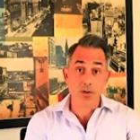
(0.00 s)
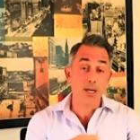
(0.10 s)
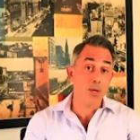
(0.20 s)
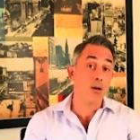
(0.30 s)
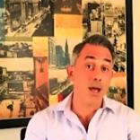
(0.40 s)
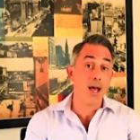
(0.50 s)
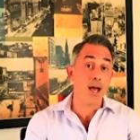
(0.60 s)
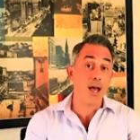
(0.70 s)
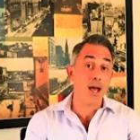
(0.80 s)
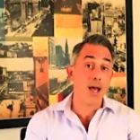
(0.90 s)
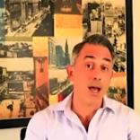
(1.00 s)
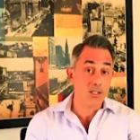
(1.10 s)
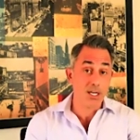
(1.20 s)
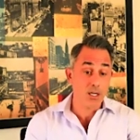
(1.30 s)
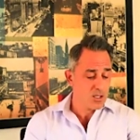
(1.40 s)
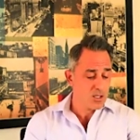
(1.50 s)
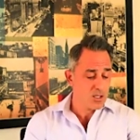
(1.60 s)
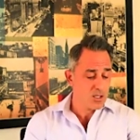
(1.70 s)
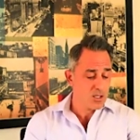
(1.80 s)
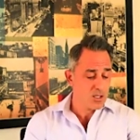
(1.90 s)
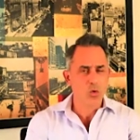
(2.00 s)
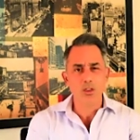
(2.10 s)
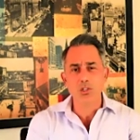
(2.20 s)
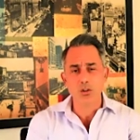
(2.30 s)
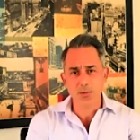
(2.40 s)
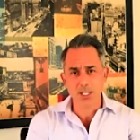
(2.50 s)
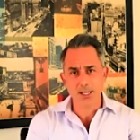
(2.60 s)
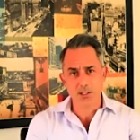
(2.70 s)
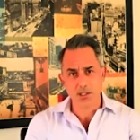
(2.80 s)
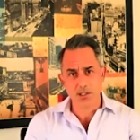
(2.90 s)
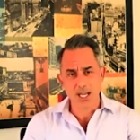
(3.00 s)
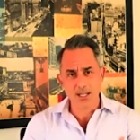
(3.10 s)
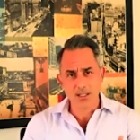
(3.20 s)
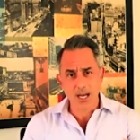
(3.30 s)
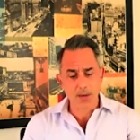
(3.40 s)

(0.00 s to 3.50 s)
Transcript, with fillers: that can become activated. So in those circumstances,